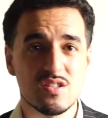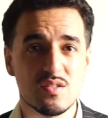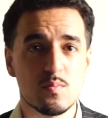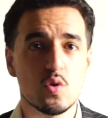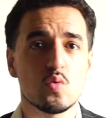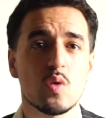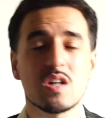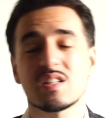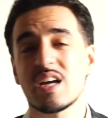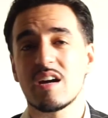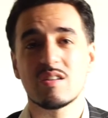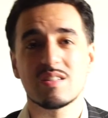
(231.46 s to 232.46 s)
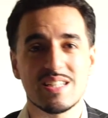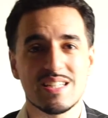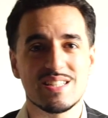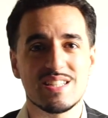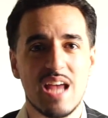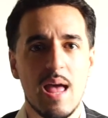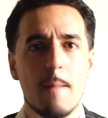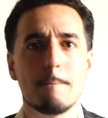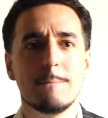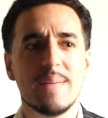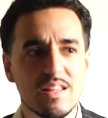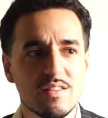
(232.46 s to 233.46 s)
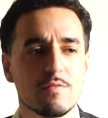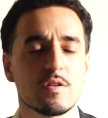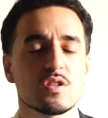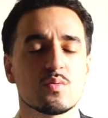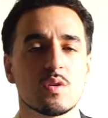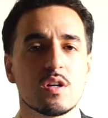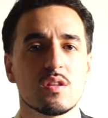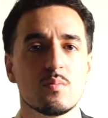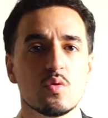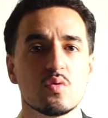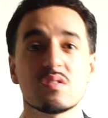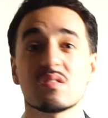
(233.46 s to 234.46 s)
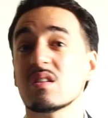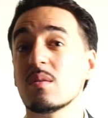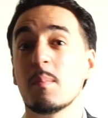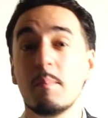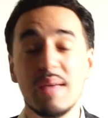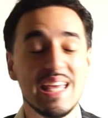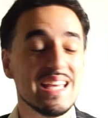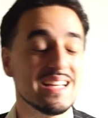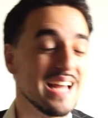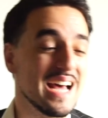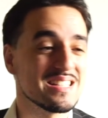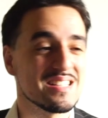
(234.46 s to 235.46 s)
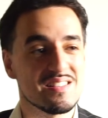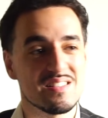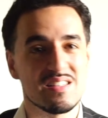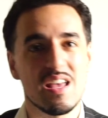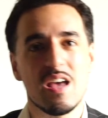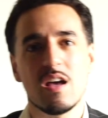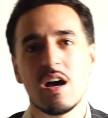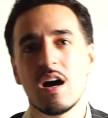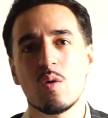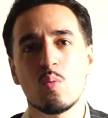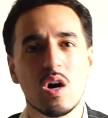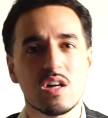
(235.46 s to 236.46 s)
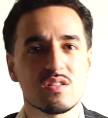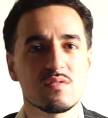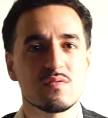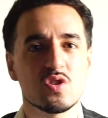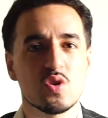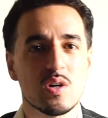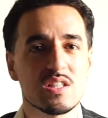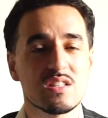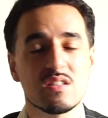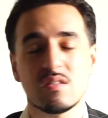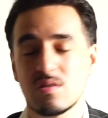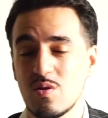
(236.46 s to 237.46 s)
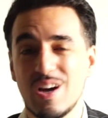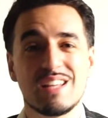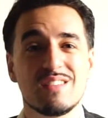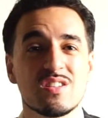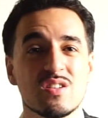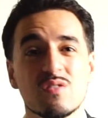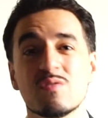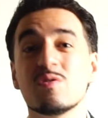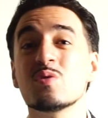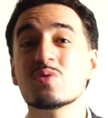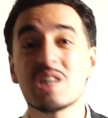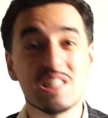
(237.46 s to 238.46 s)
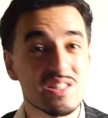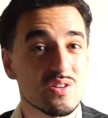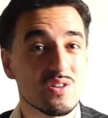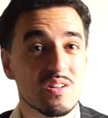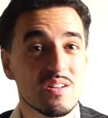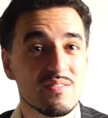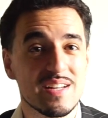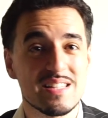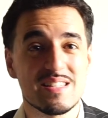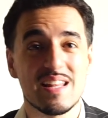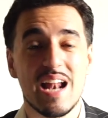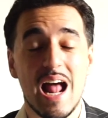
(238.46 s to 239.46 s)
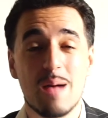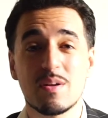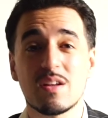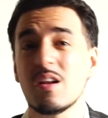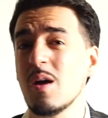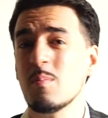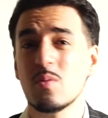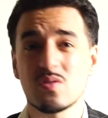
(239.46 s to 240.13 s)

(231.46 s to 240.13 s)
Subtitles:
Moonwatch heritage, being the first one on the moon, still being NASA's watch of choice, so any sort of future historical events that happen, most